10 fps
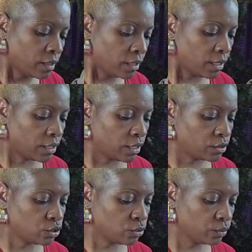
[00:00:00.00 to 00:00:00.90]
get
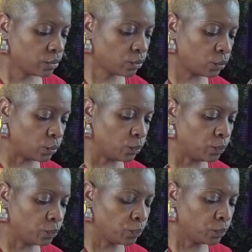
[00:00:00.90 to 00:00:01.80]
into the group,
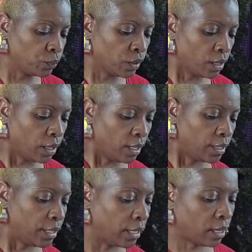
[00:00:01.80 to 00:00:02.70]

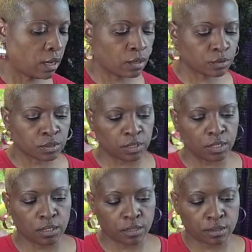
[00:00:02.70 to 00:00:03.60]
and that cost
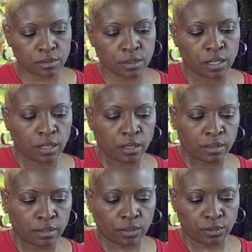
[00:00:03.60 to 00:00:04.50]
is
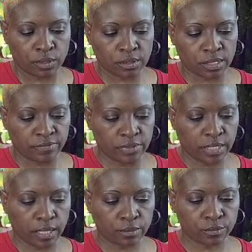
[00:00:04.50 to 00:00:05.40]

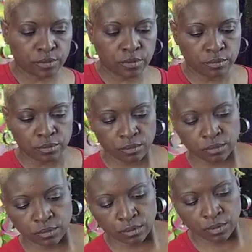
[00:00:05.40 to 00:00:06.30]
$37,
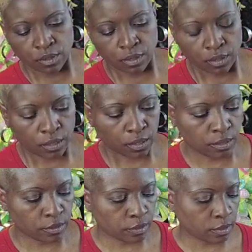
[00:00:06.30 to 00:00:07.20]

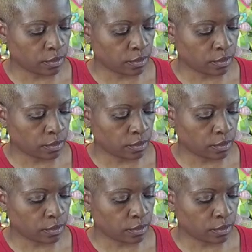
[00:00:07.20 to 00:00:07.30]
and